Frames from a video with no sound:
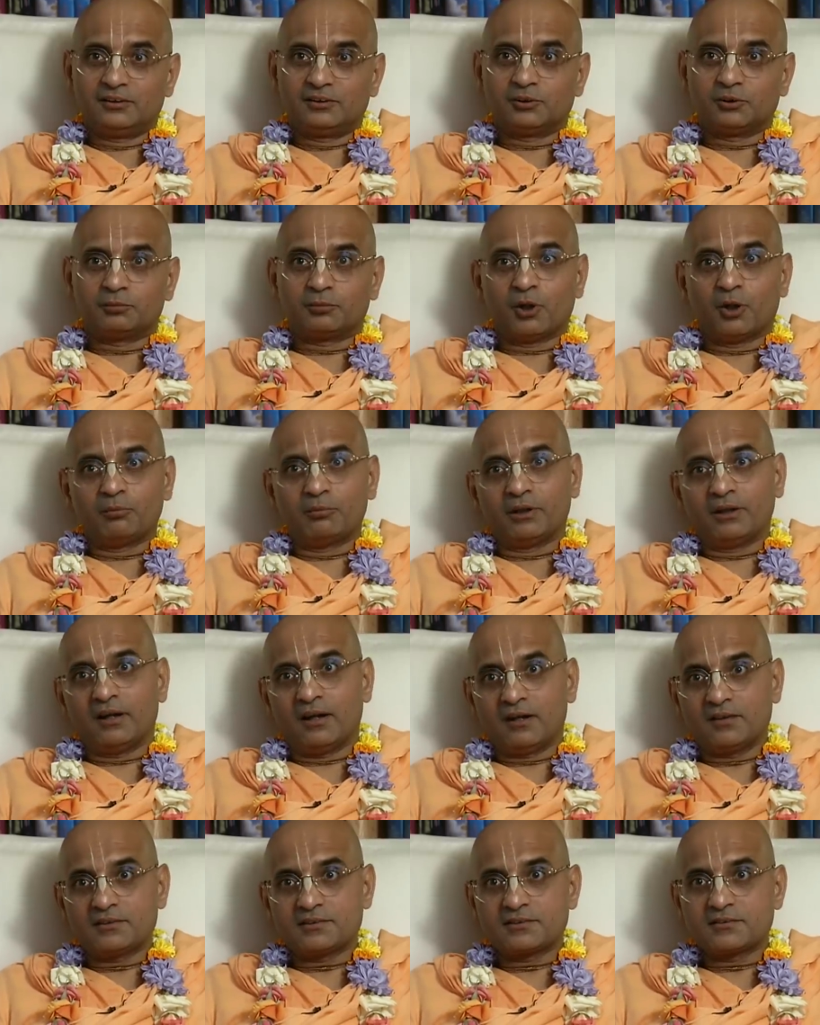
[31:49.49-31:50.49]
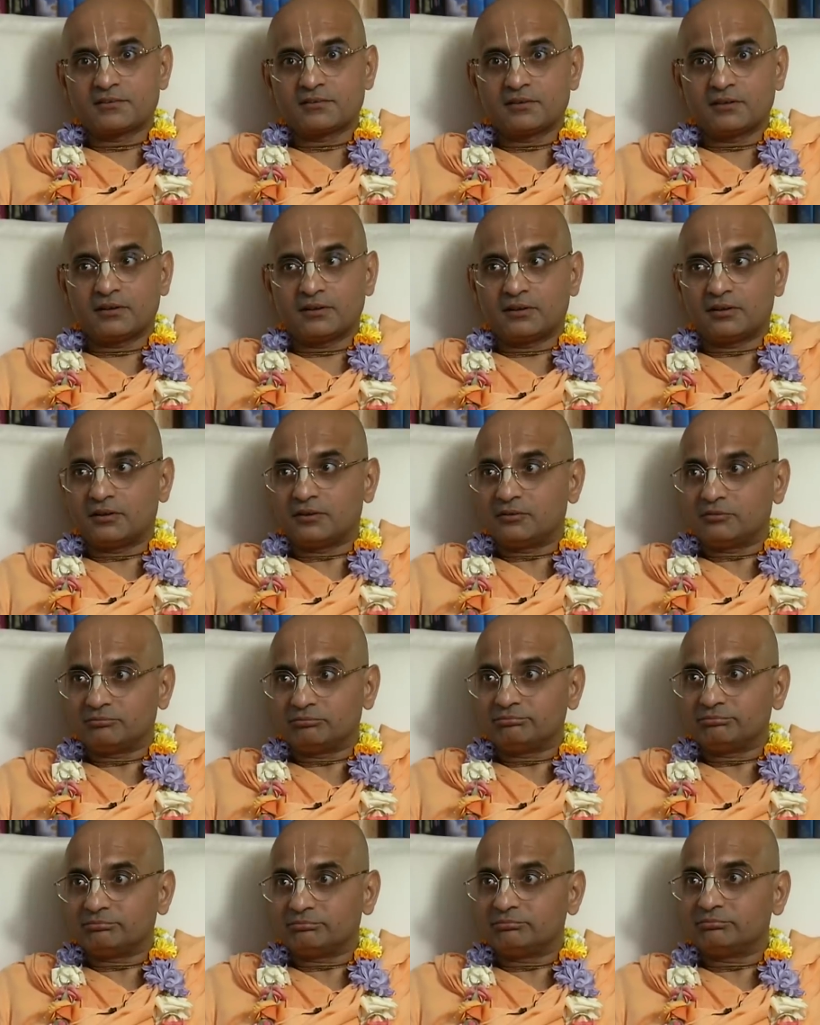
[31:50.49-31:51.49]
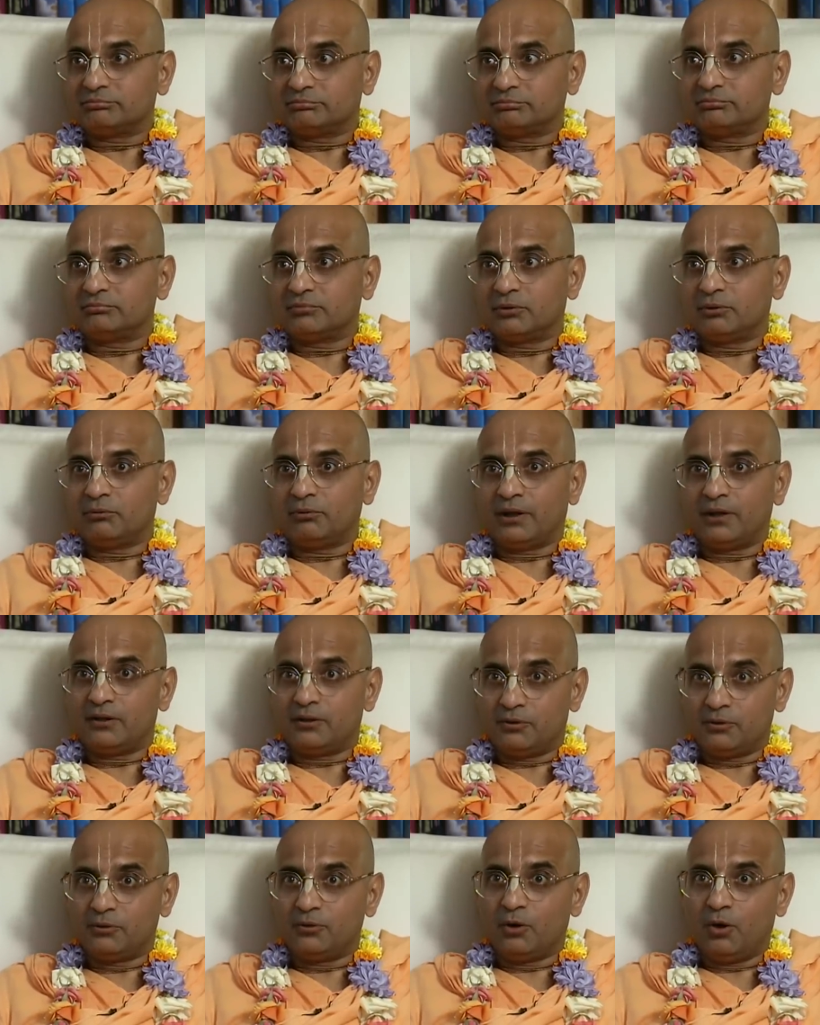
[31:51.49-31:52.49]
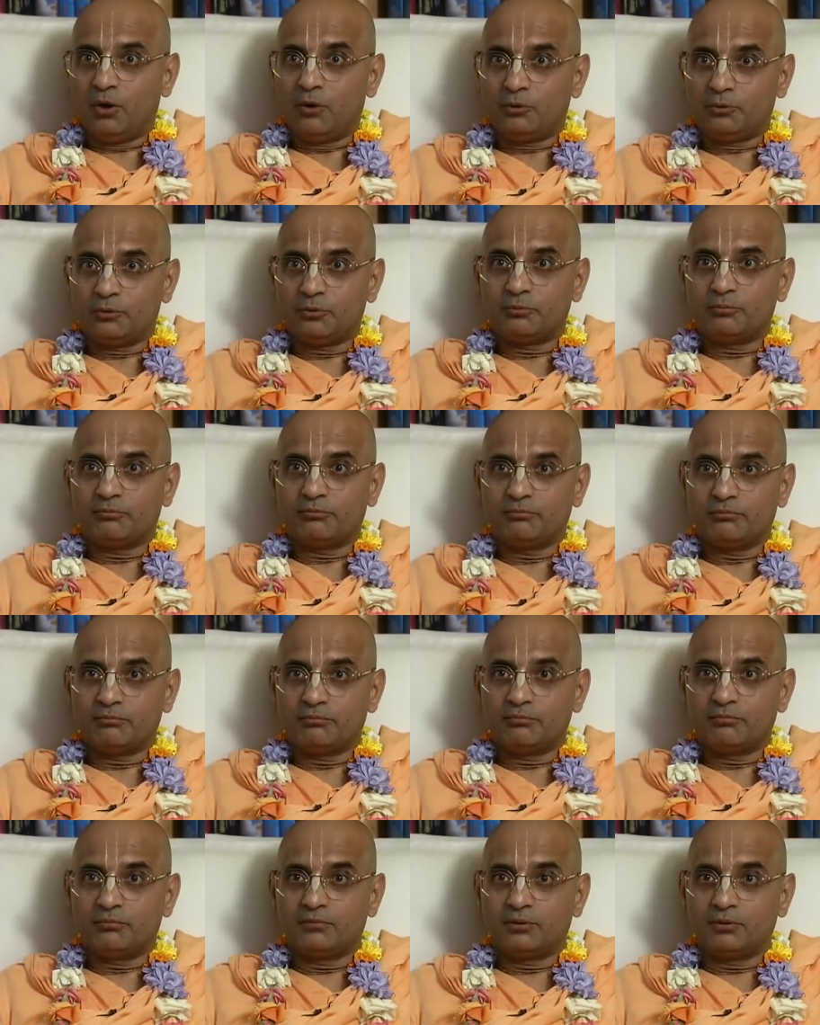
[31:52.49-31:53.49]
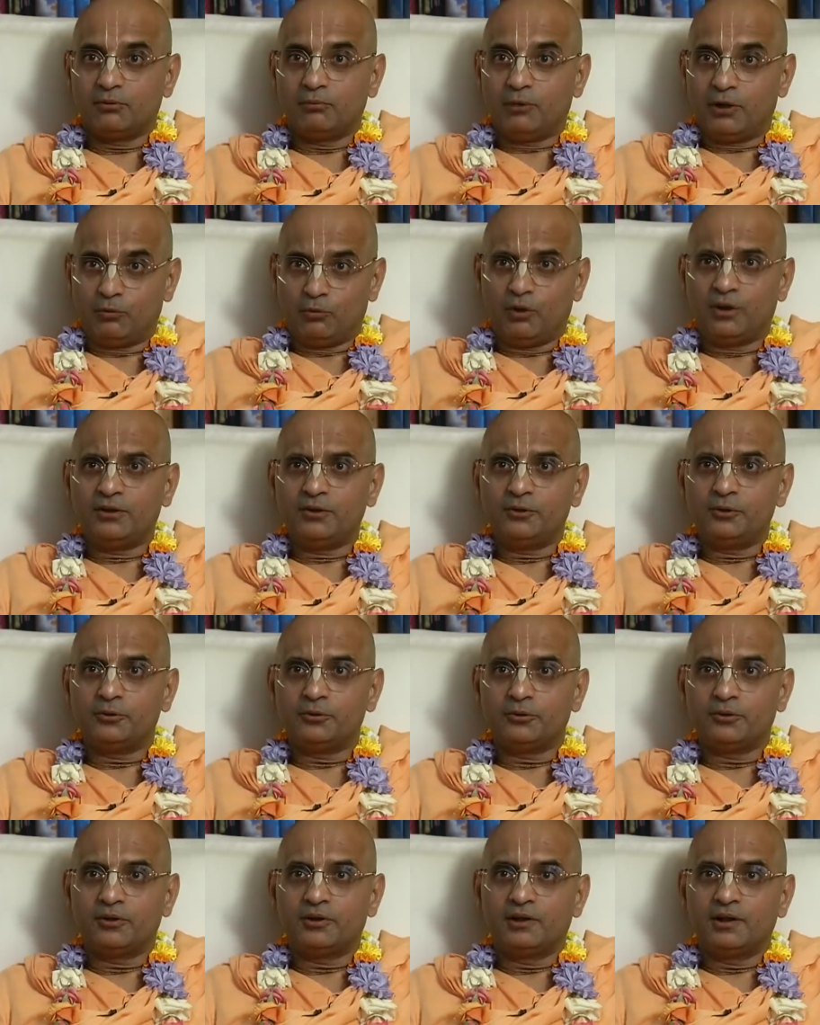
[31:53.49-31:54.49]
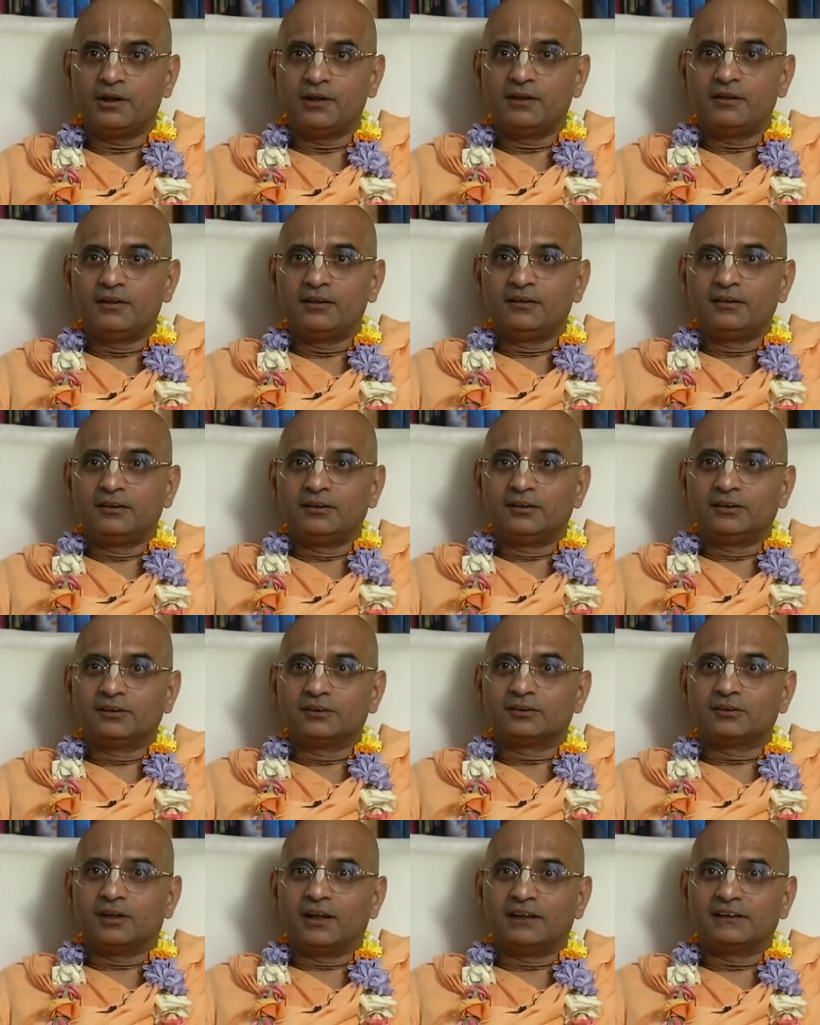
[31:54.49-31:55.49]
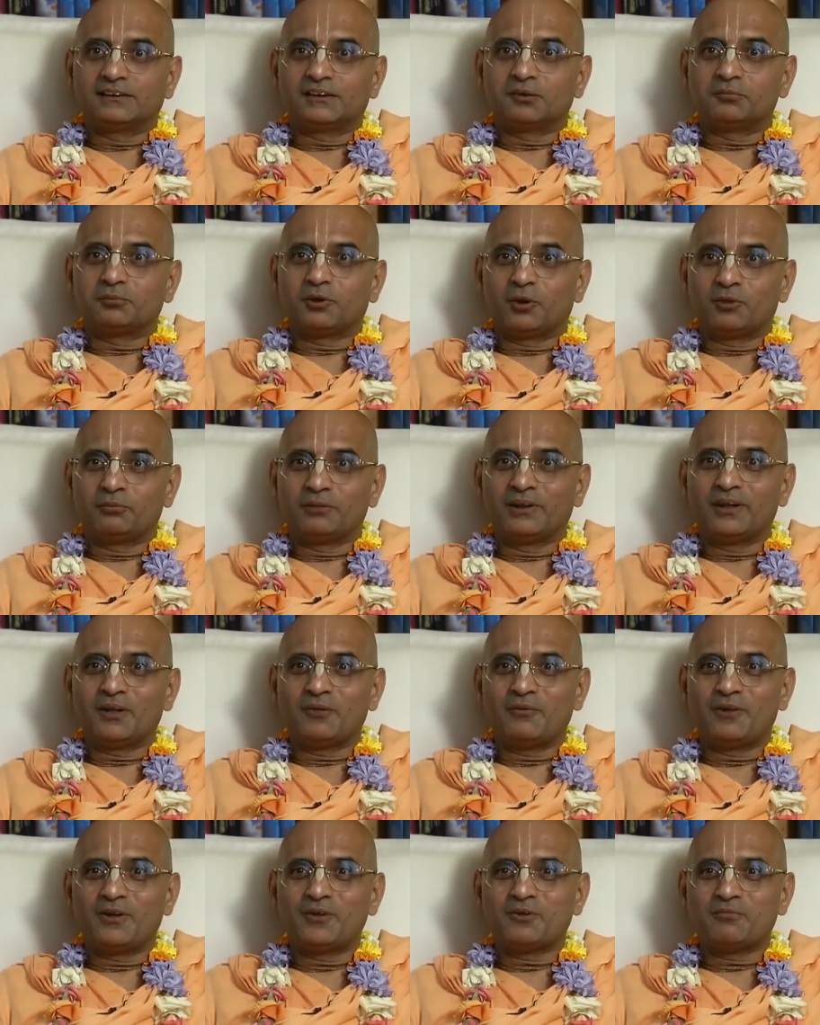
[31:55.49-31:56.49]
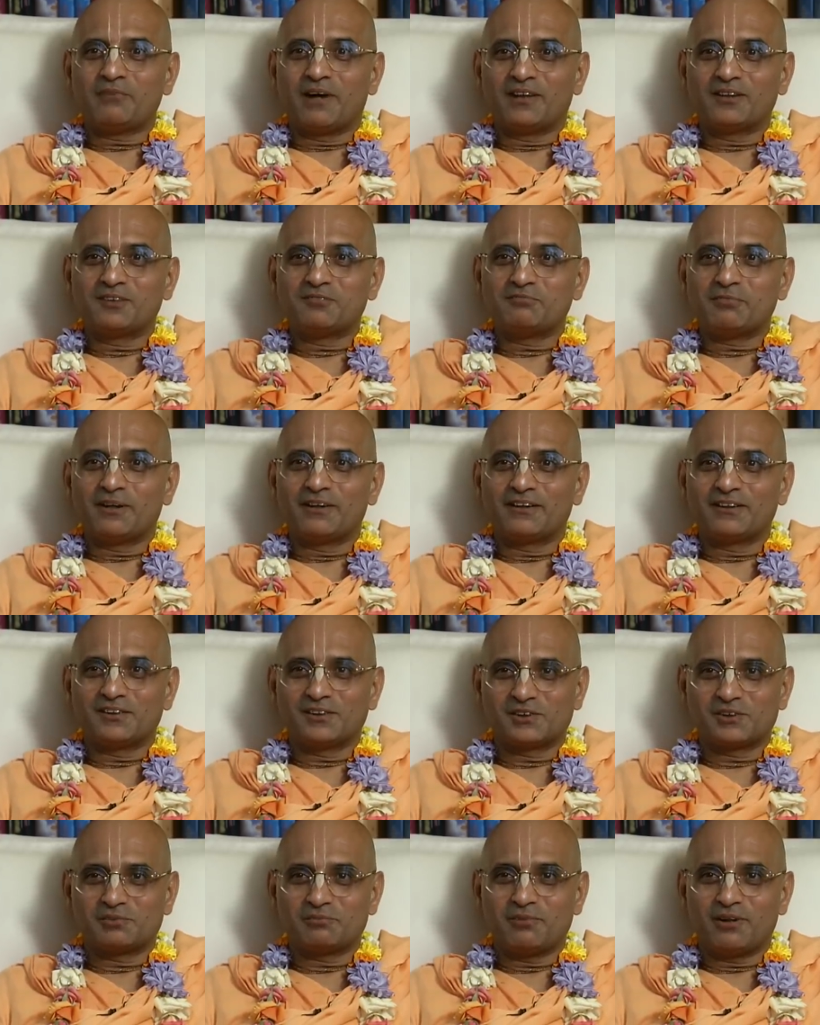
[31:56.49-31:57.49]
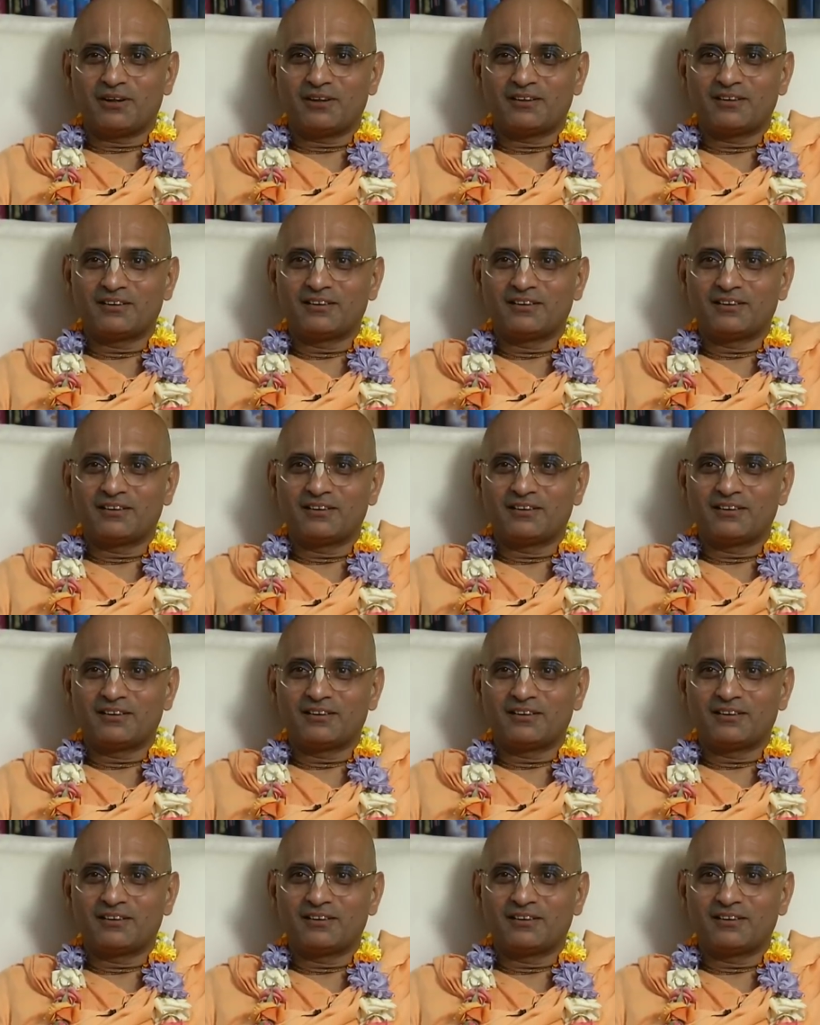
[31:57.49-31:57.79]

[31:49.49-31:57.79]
So Prabhupada asked, where did you go? Where were you? So I said, Prabhupada, I went to Madhav Maharaj's mat.